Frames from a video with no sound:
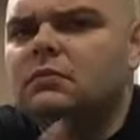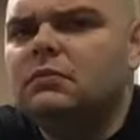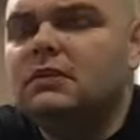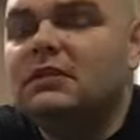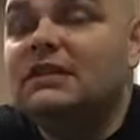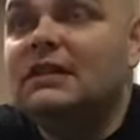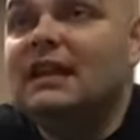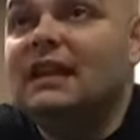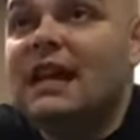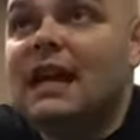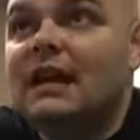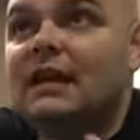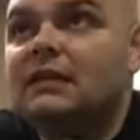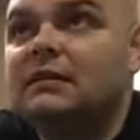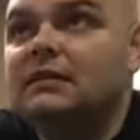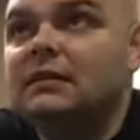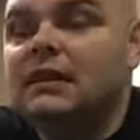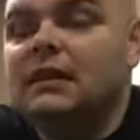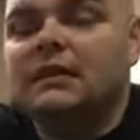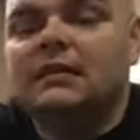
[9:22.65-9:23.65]

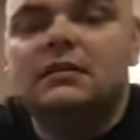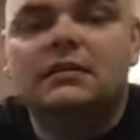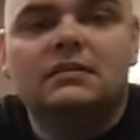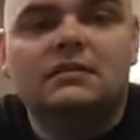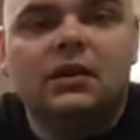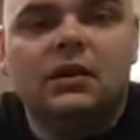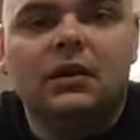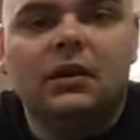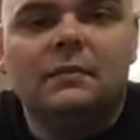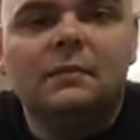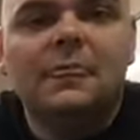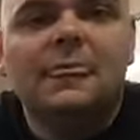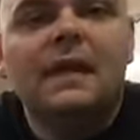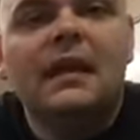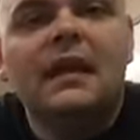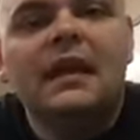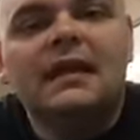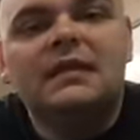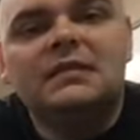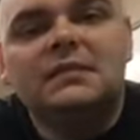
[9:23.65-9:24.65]
Stalactites, sorry.
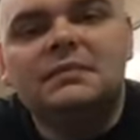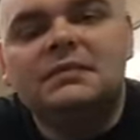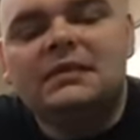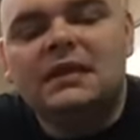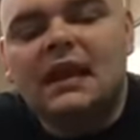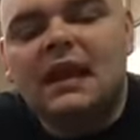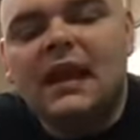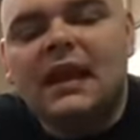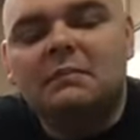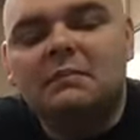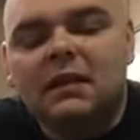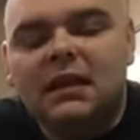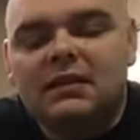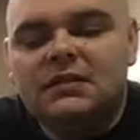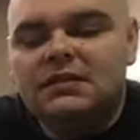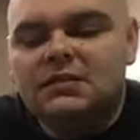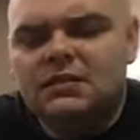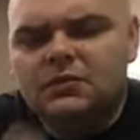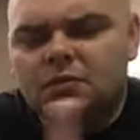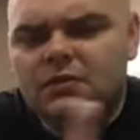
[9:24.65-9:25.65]
And some
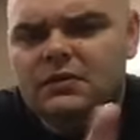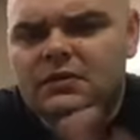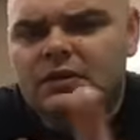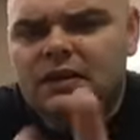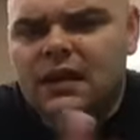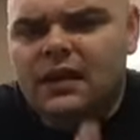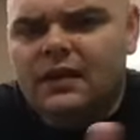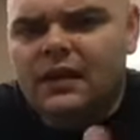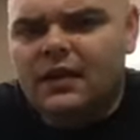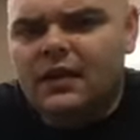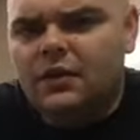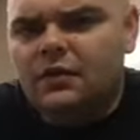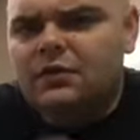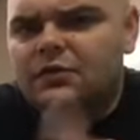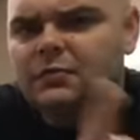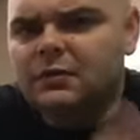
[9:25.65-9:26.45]
stalagmites too. We'll see how that goes.